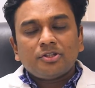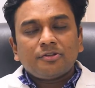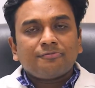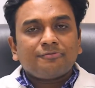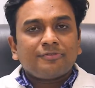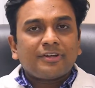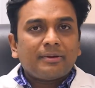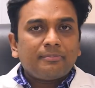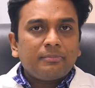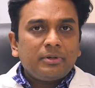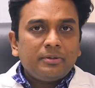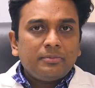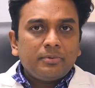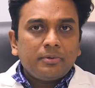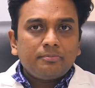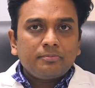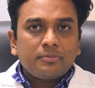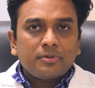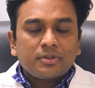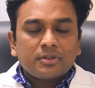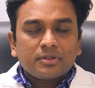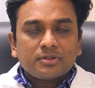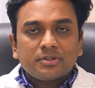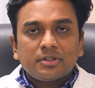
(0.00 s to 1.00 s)
your family
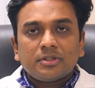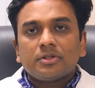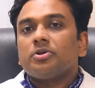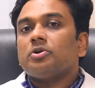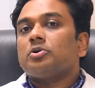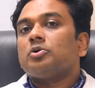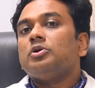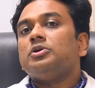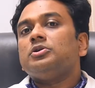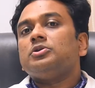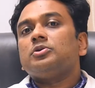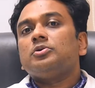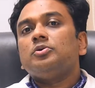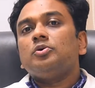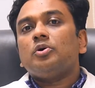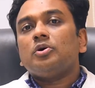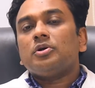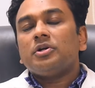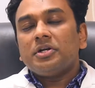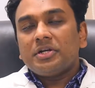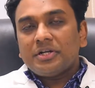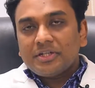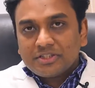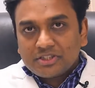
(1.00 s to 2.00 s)
members that you're going to go
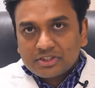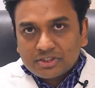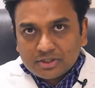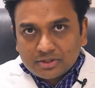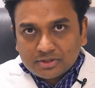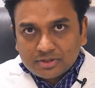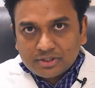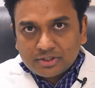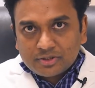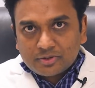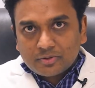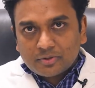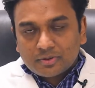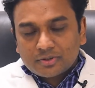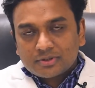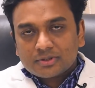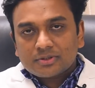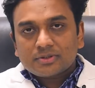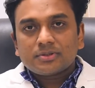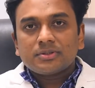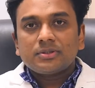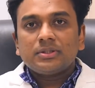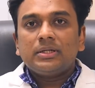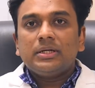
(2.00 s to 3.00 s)
on a digital
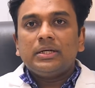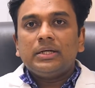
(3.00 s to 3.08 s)
detox.